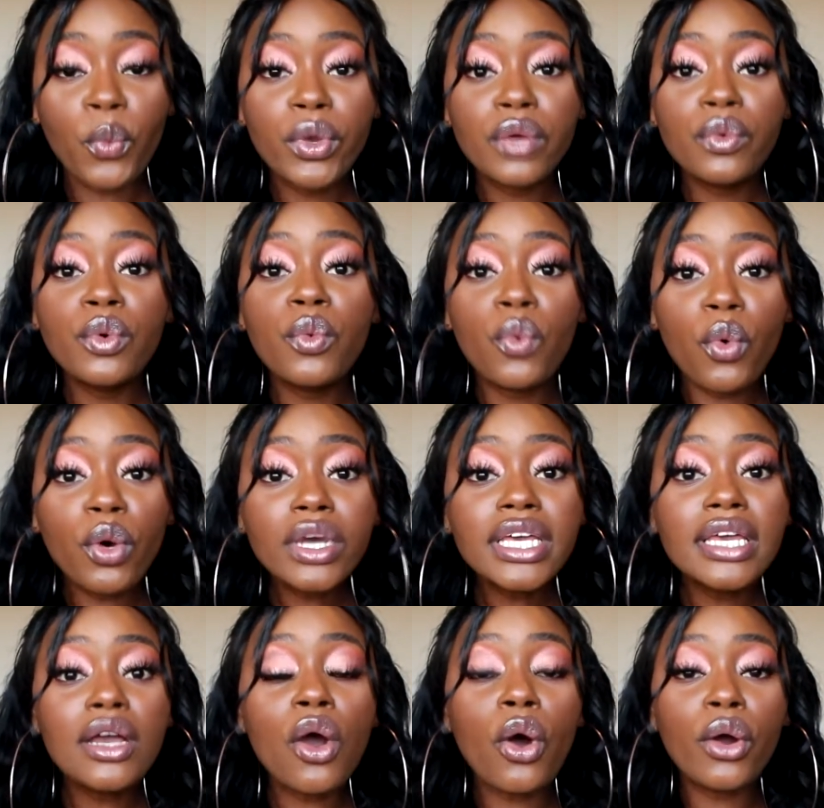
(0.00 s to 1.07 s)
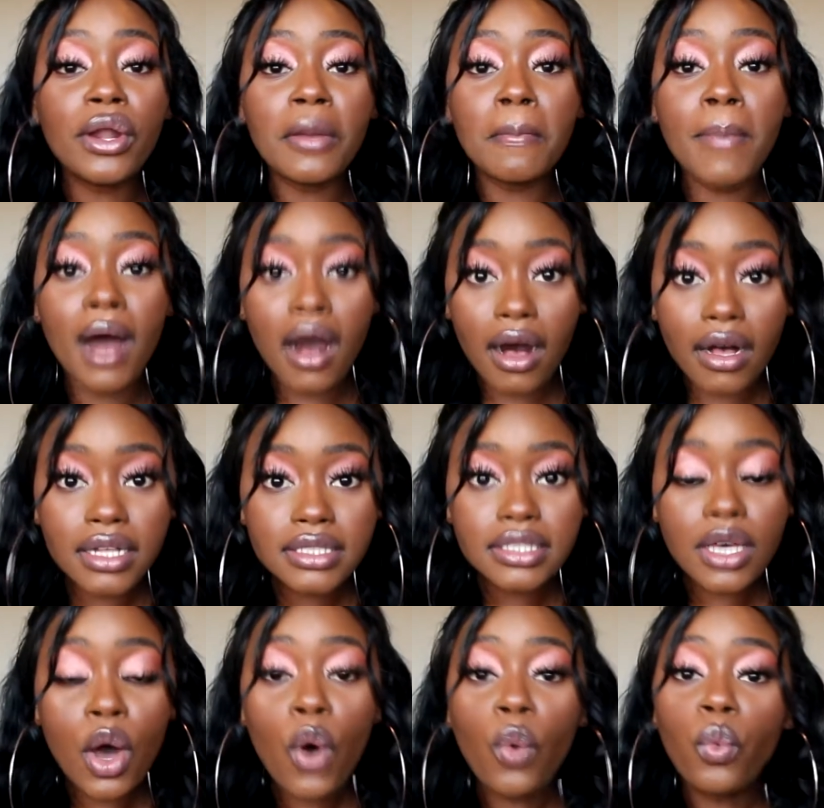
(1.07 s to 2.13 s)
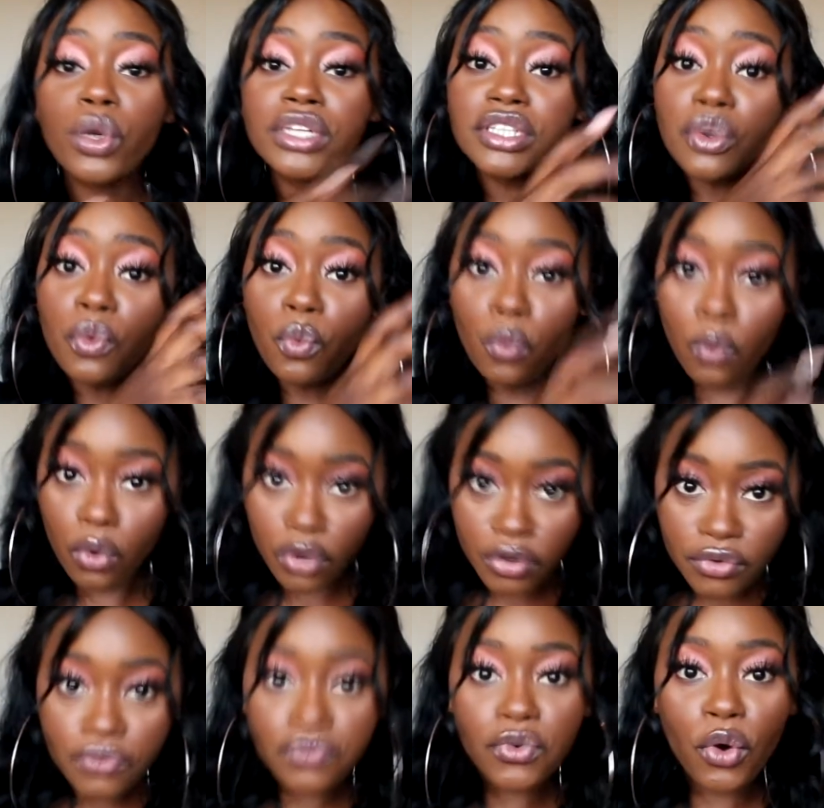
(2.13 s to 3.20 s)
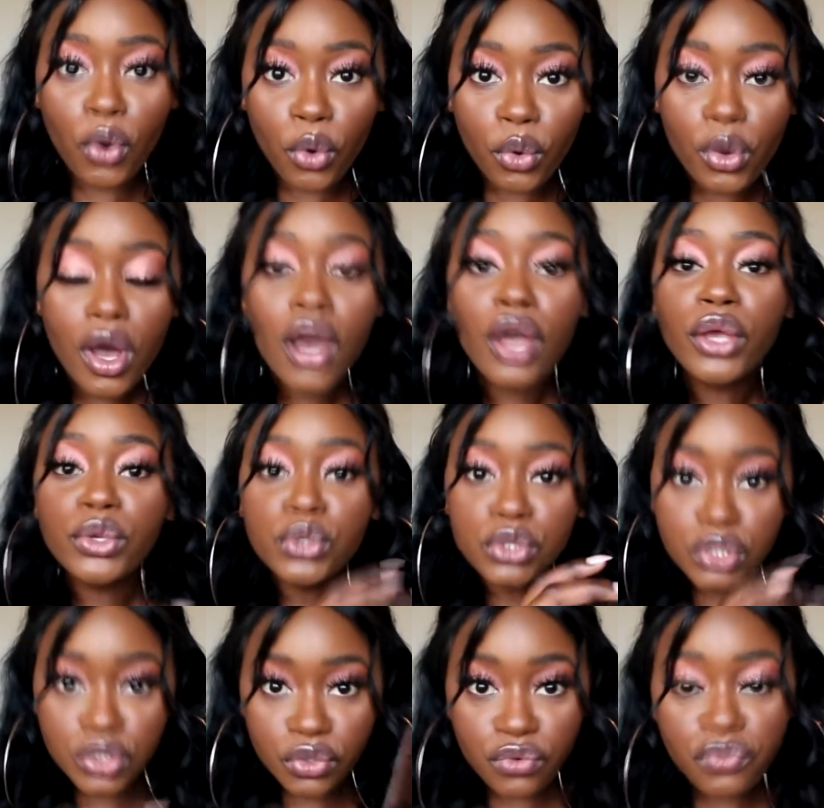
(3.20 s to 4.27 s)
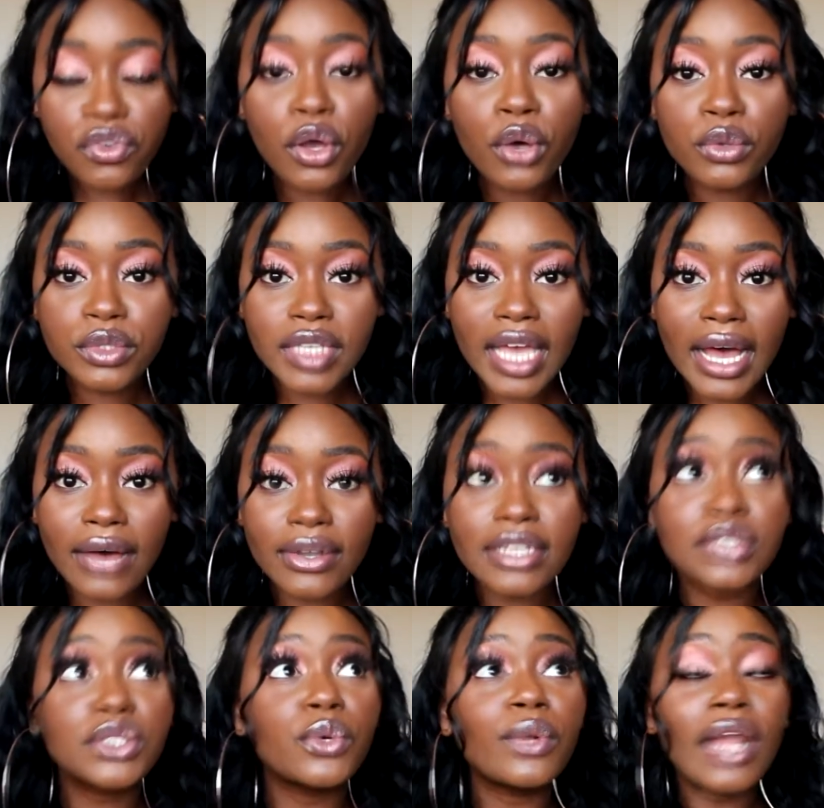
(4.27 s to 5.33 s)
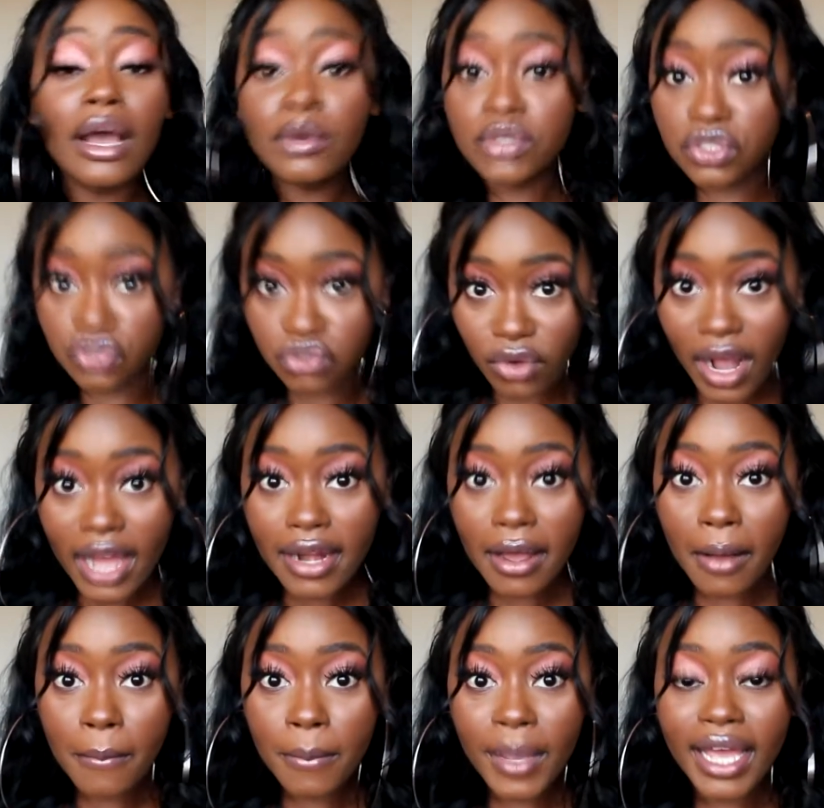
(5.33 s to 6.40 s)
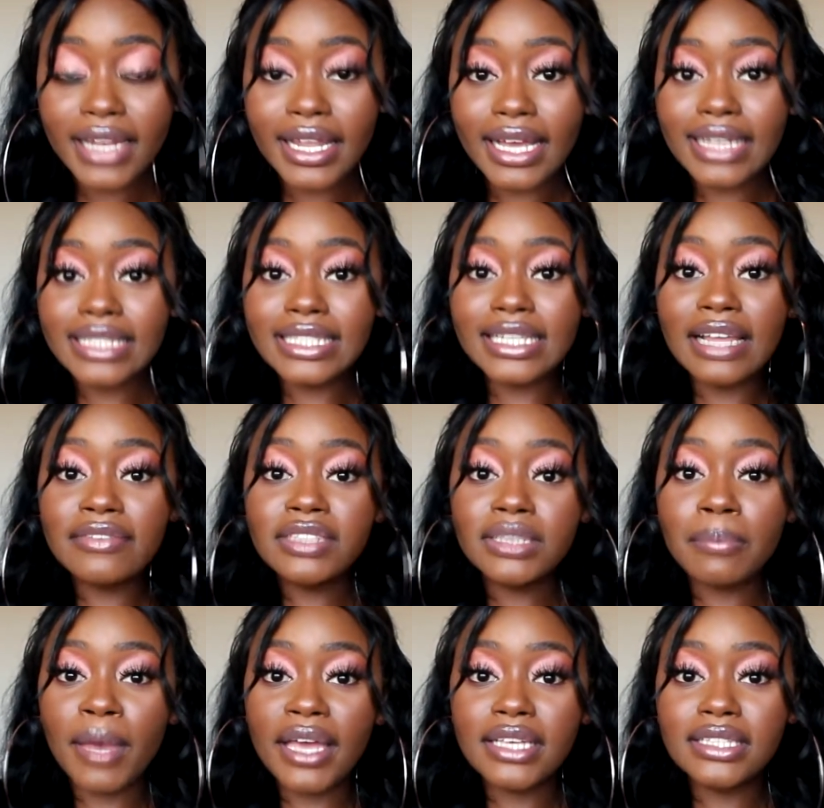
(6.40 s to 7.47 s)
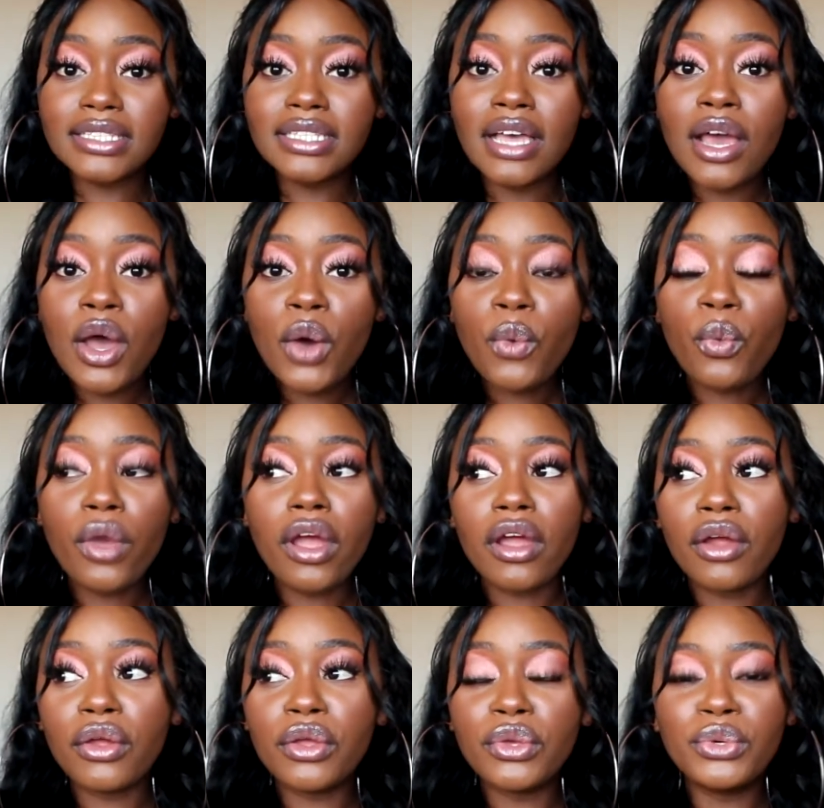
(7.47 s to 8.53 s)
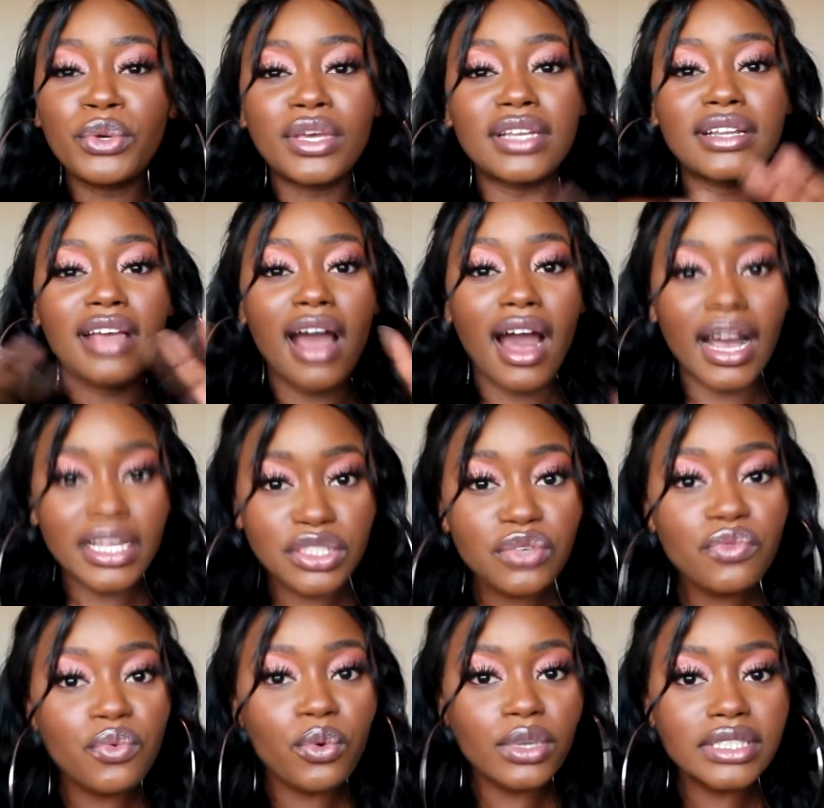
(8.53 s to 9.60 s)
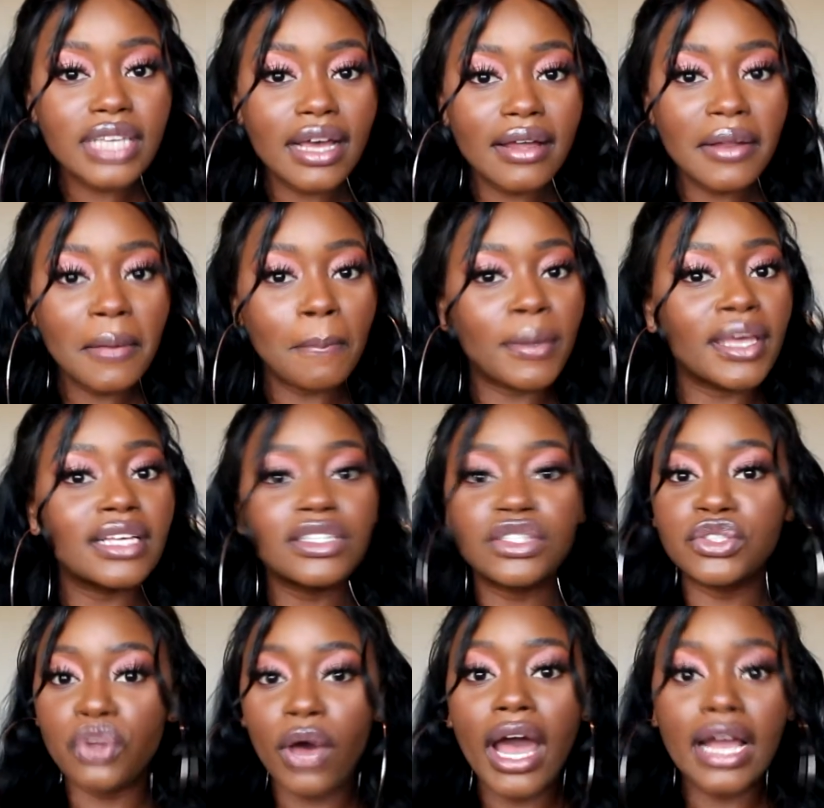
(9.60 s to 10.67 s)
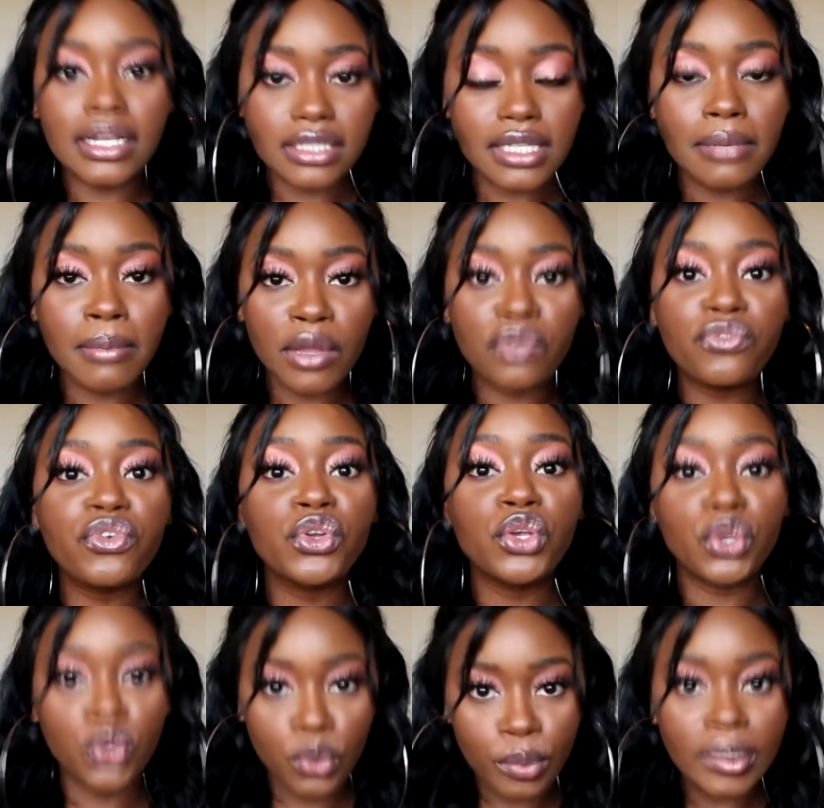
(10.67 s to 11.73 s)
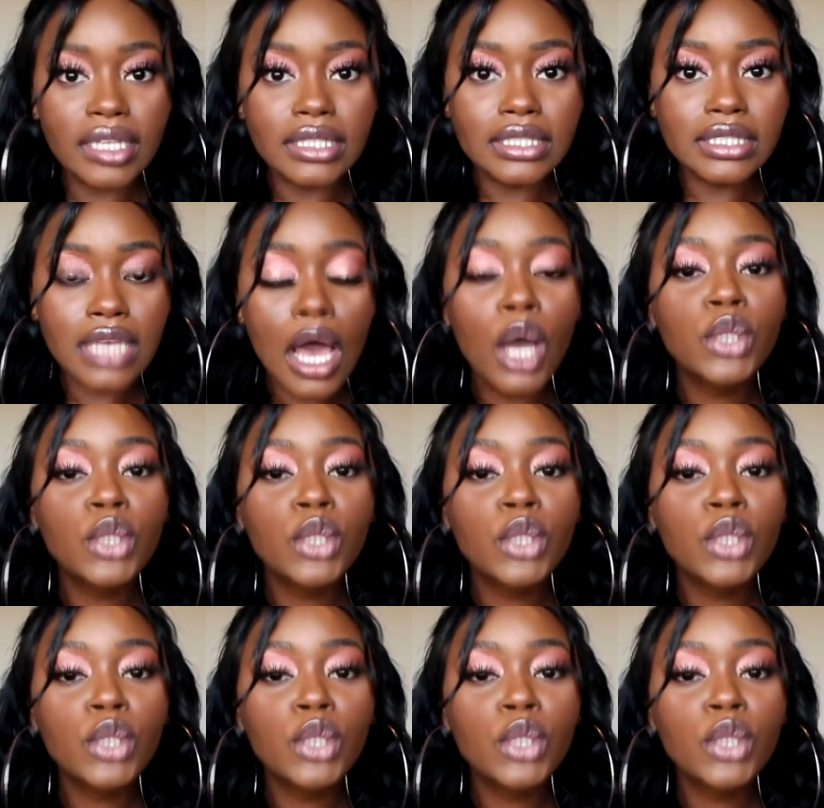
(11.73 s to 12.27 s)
we were walking on a path where the waterfall used to flow down, and so now it's dried up and like it's left space where you can kind of walk down it, but it's not actually meant for humans